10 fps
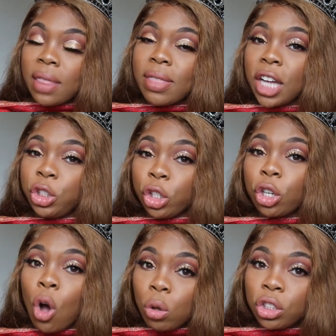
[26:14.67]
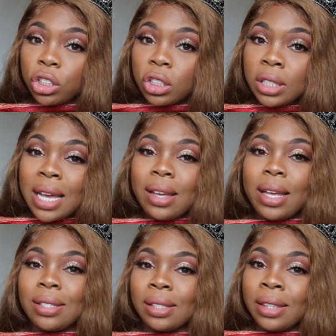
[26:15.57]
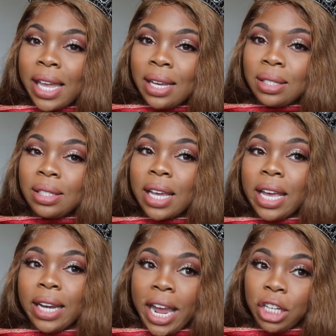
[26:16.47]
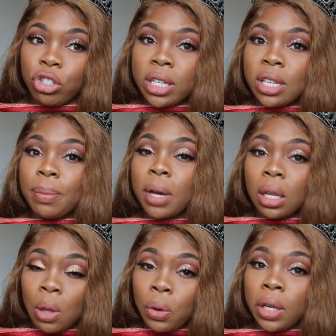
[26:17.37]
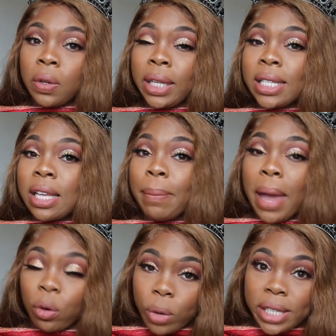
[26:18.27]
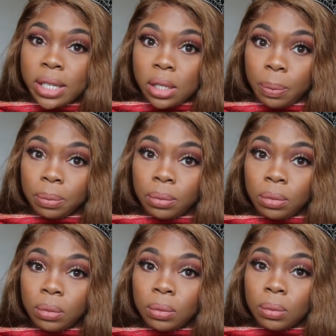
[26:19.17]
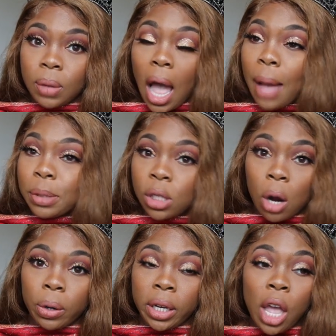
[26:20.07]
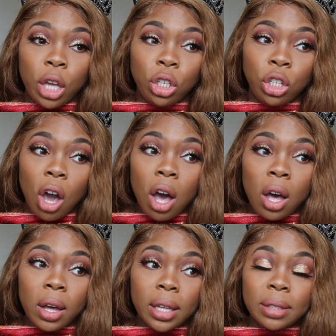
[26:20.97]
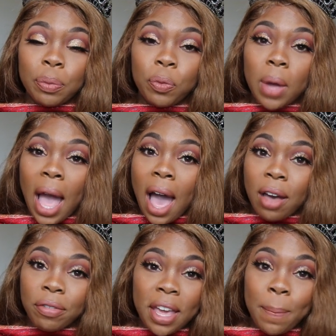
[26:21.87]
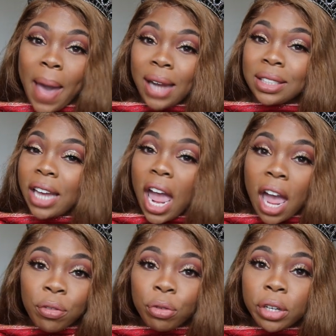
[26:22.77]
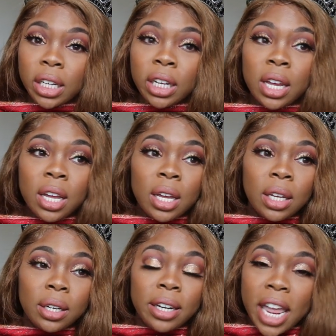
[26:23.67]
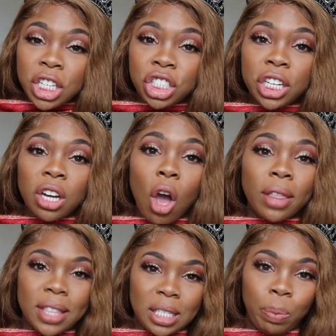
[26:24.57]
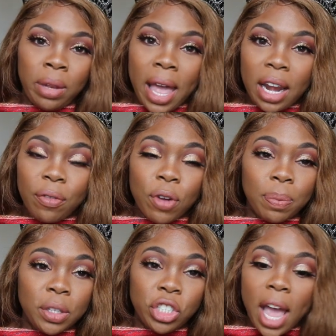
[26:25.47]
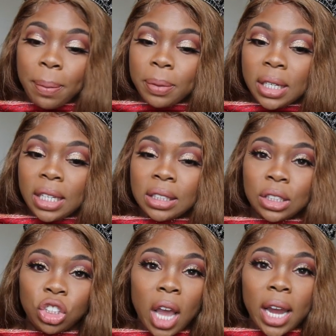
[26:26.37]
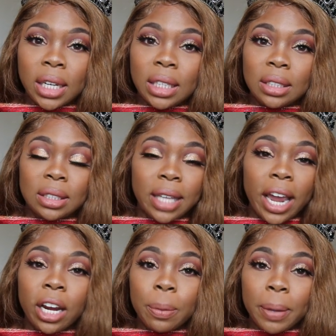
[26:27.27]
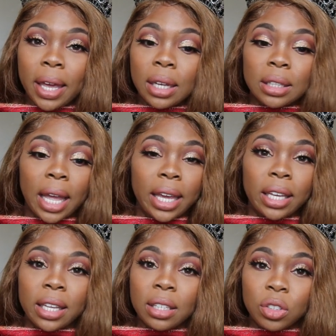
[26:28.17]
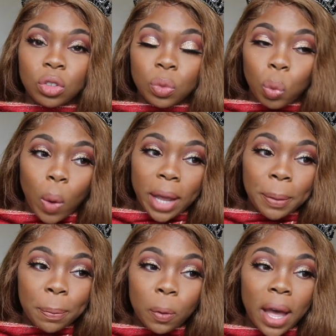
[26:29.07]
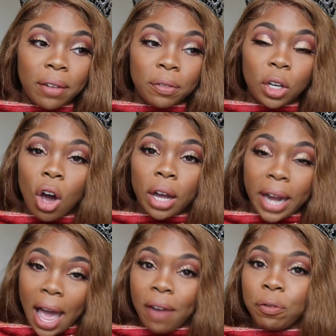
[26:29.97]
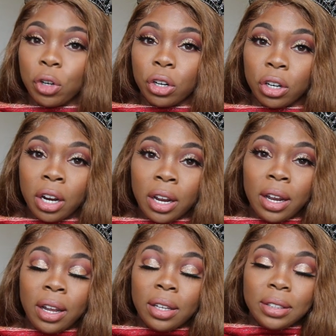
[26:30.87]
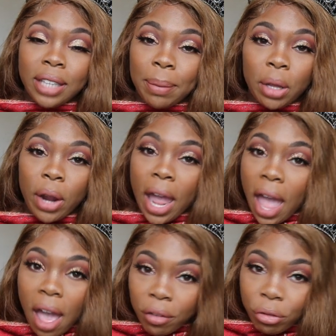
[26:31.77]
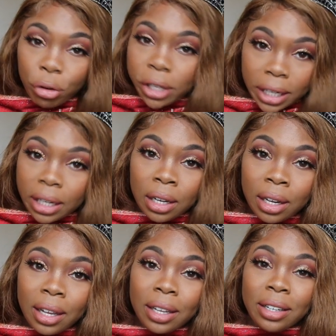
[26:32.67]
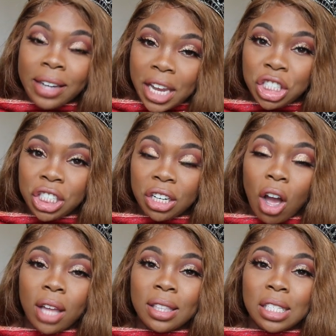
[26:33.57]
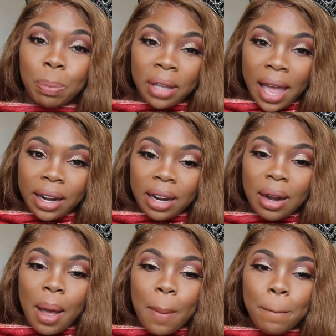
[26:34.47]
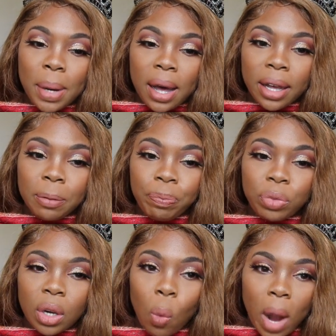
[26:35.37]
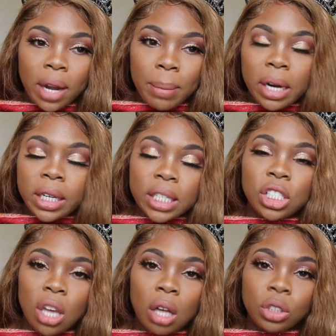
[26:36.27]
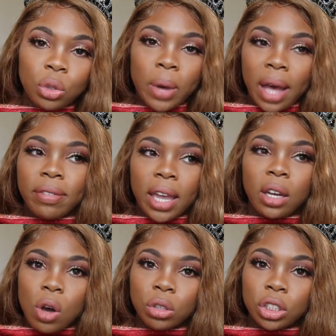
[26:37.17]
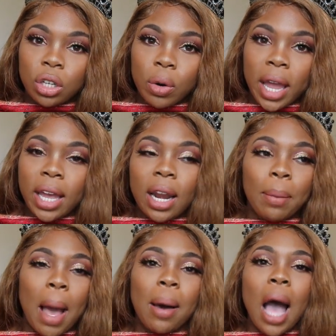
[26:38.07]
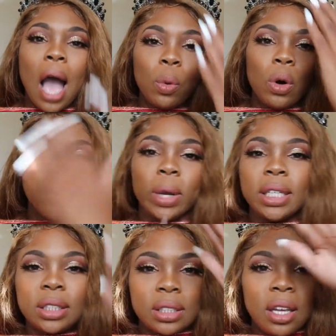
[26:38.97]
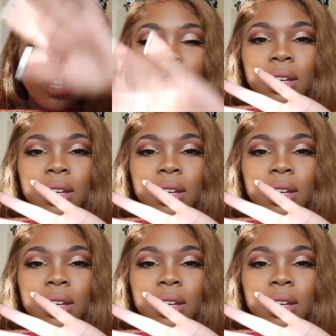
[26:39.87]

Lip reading: that your culture is laced in hatredism, colonialism, and racism. I'm sorry. Y'all have impacted every nation on this planet, from the Japanese, the Chinese, the Arabic. Like, white people have gone after damn near every nation on this planet. But white Americans, y'all do have a culture, okay? And I will erase,